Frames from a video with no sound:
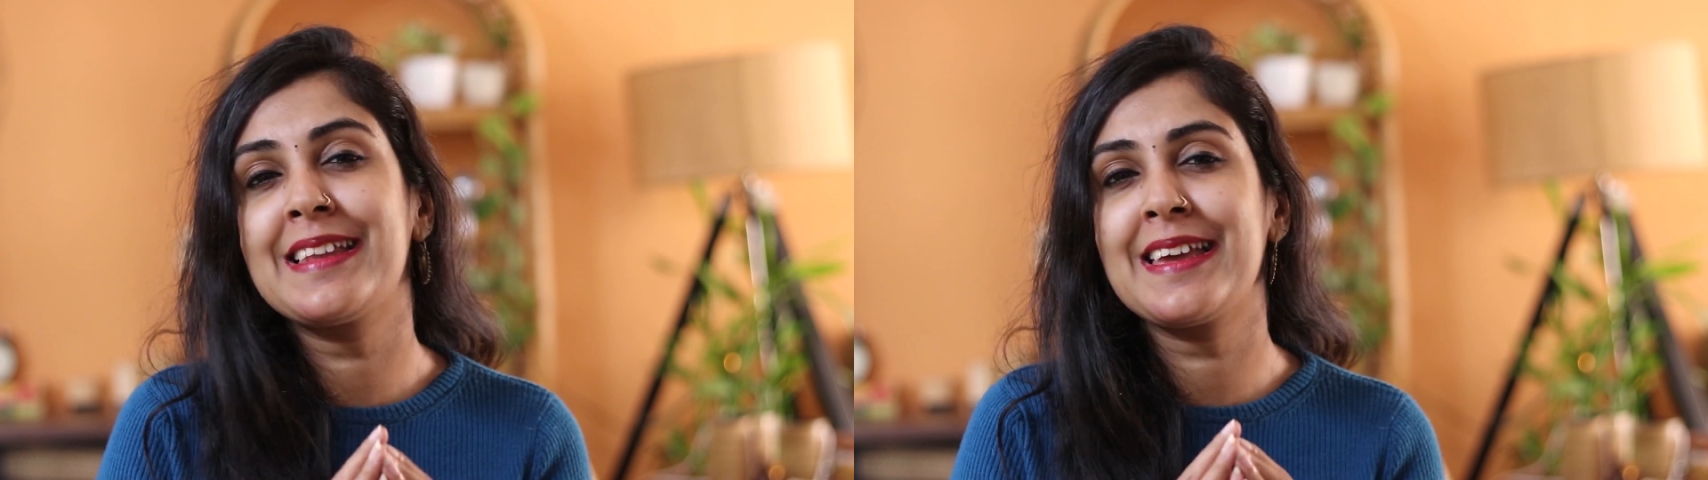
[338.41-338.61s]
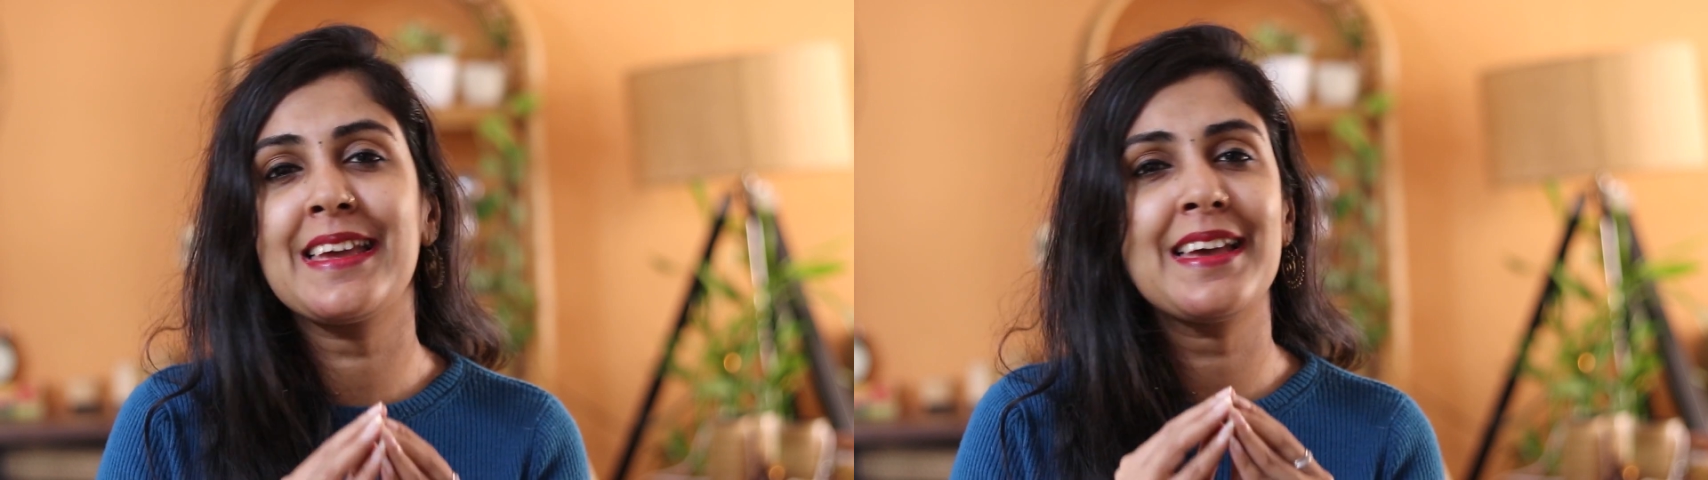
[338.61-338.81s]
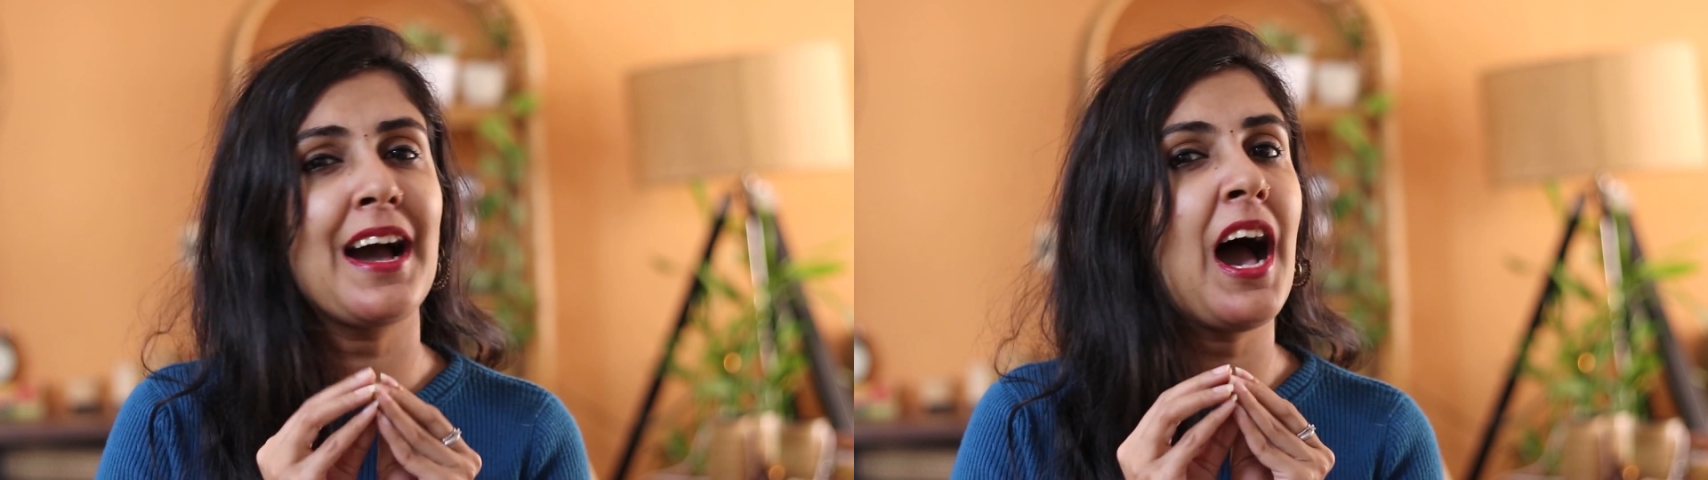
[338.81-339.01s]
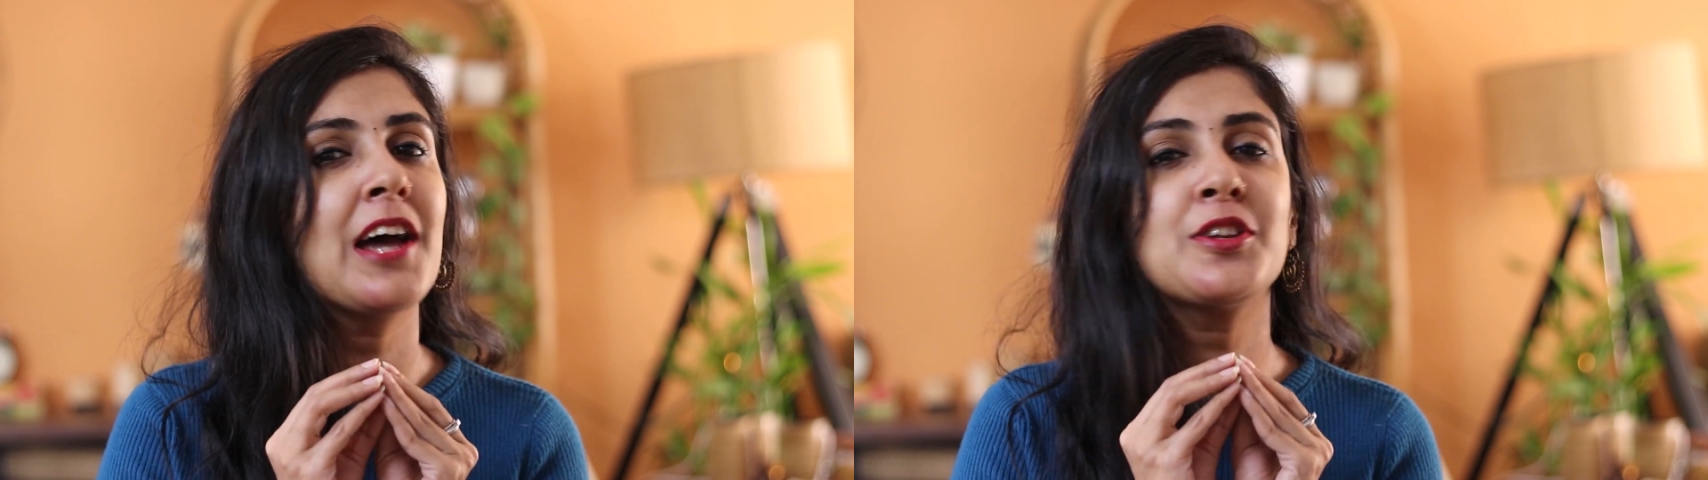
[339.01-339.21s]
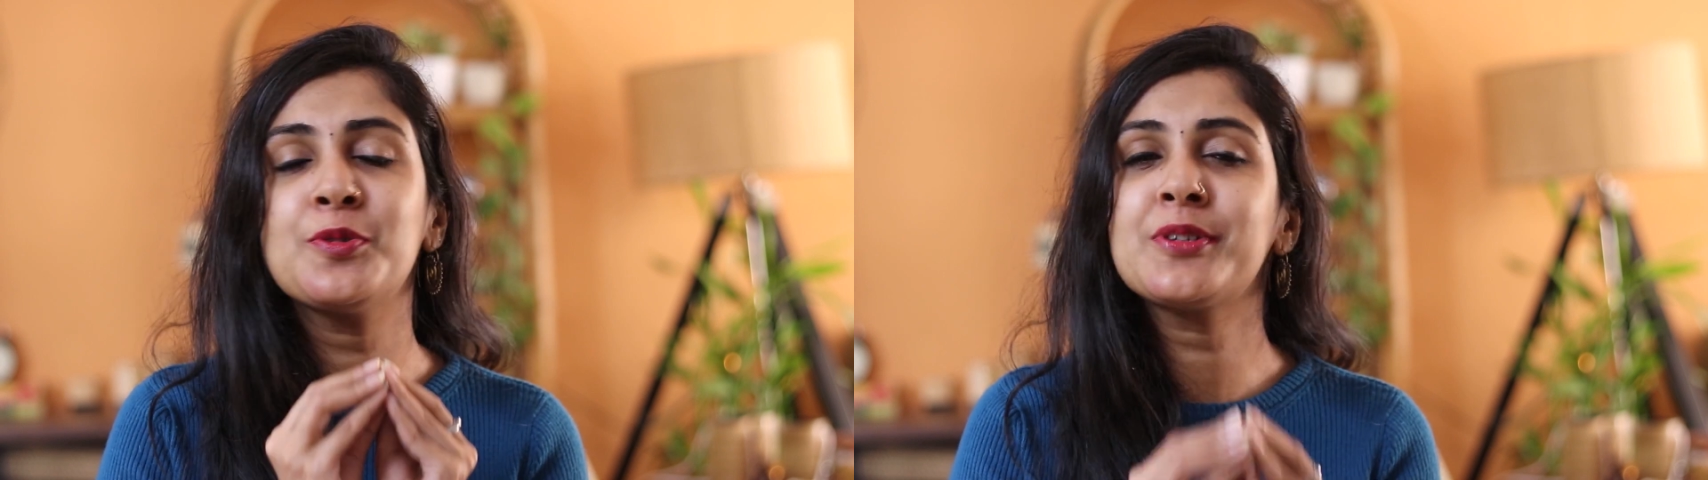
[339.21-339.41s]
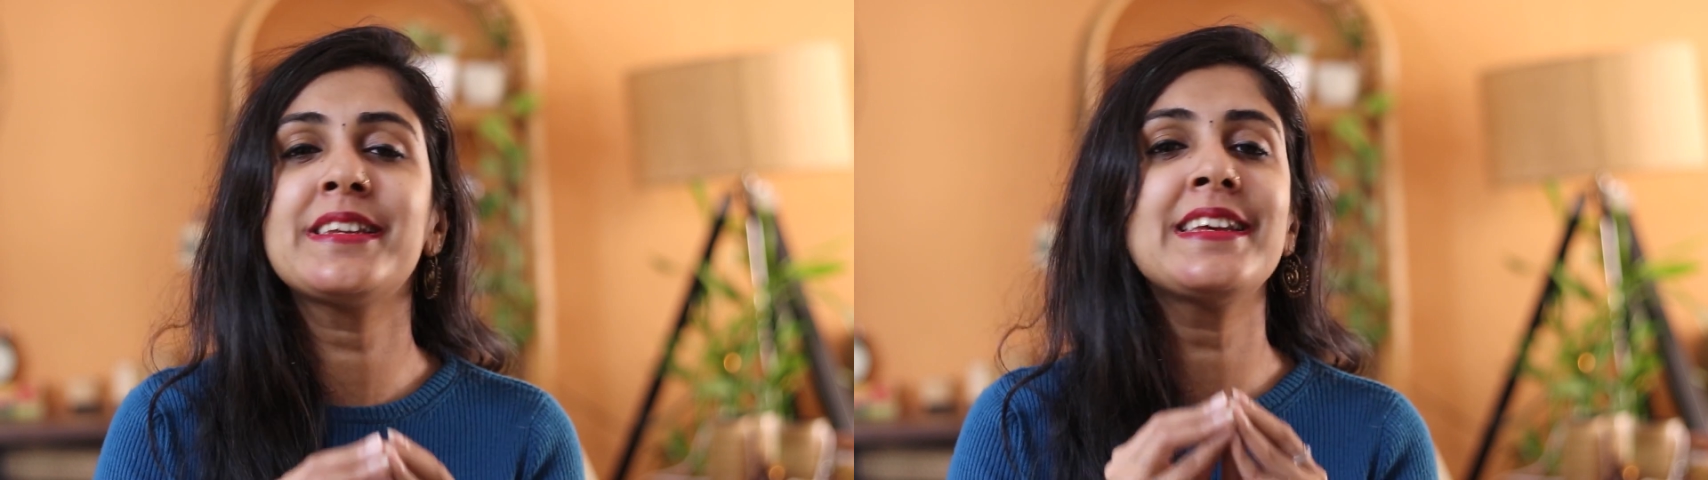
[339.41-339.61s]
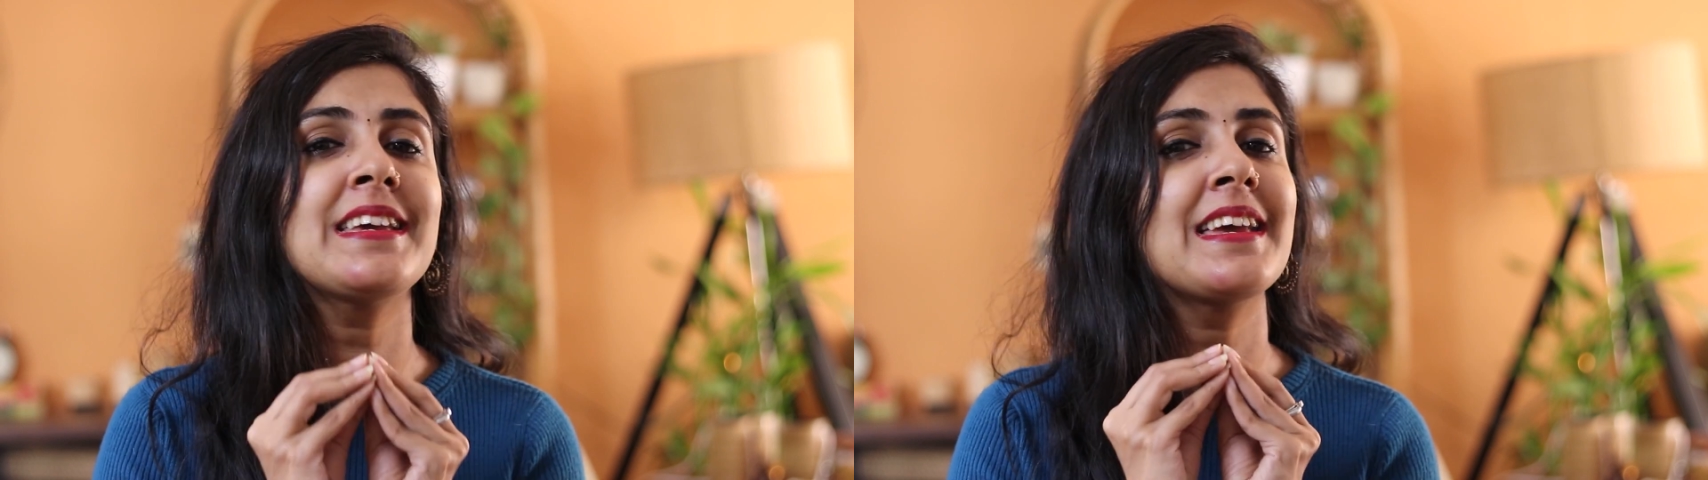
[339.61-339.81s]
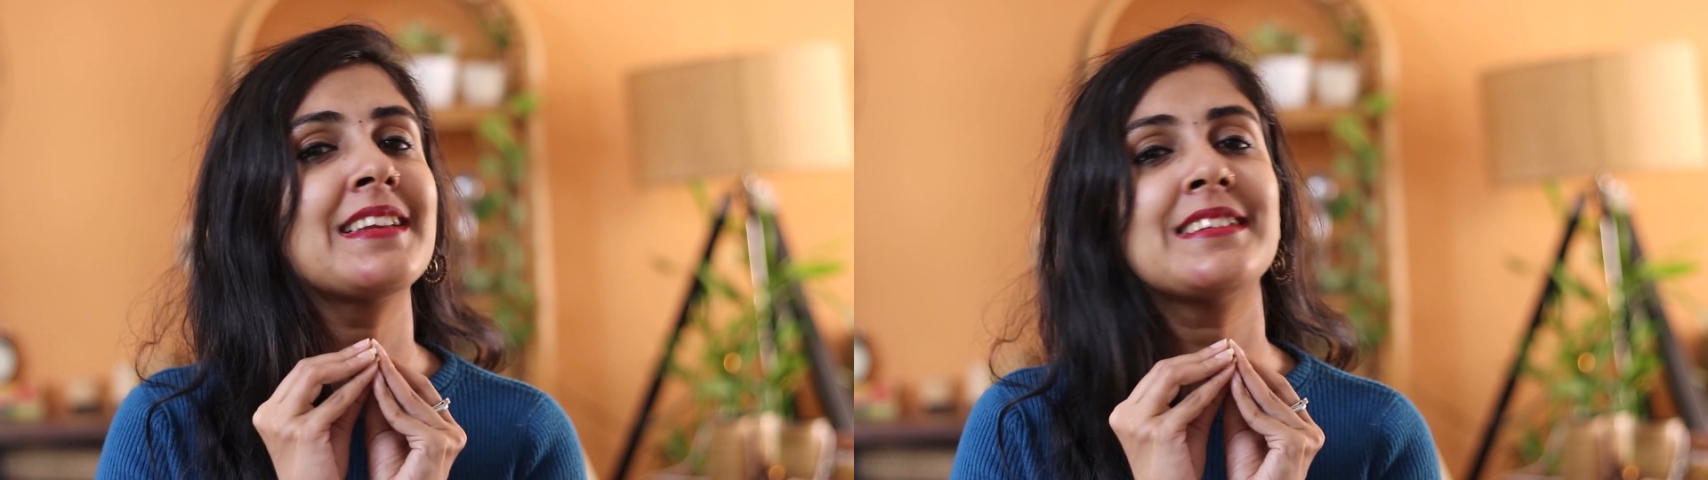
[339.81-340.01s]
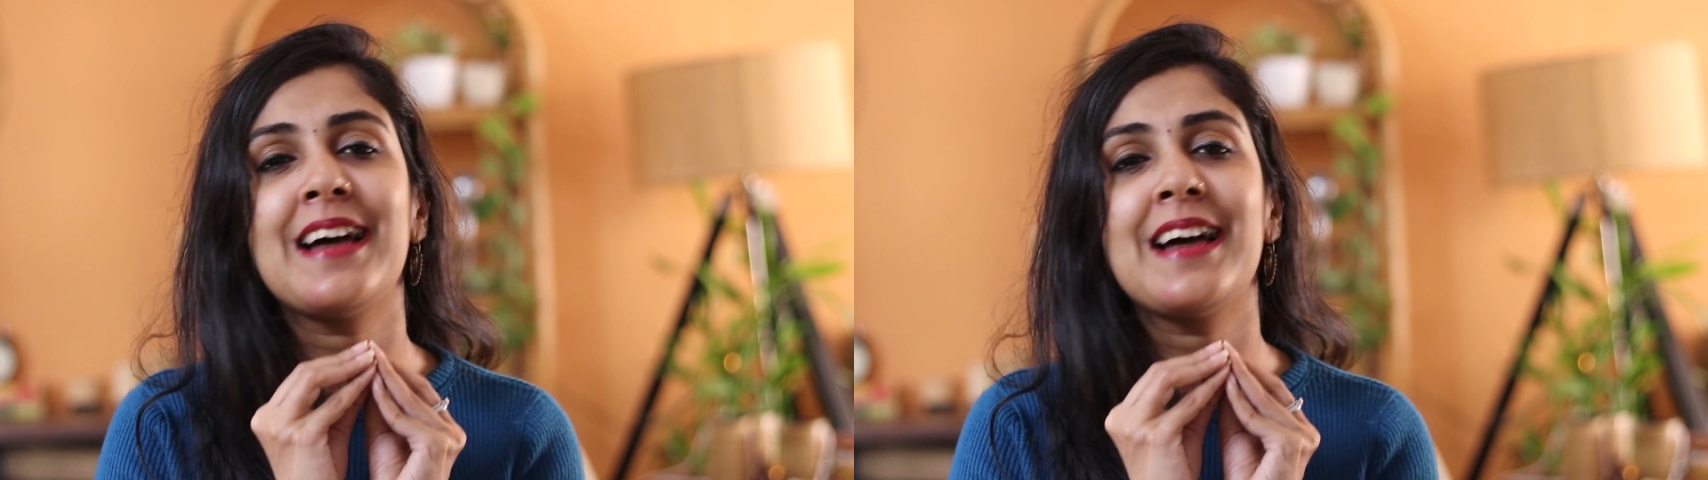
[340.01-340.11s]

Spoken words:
they are usually in